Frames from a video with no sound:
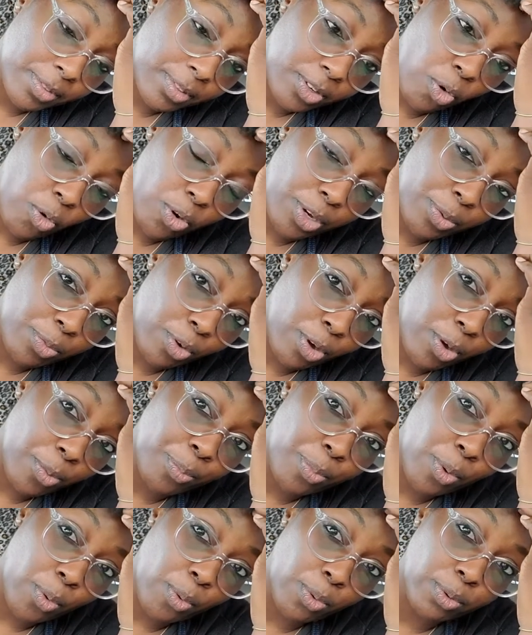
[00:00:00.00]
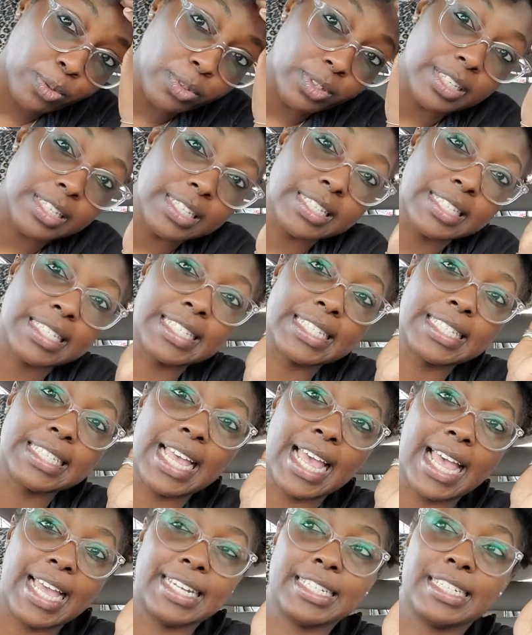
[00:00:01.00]
Corningware bowl
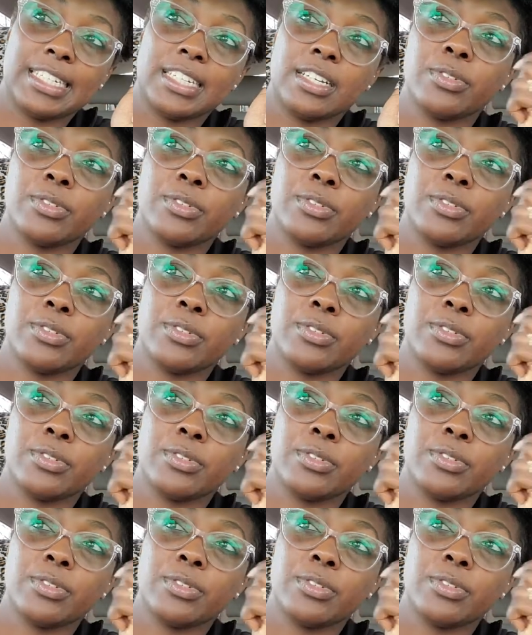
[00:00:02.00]
set.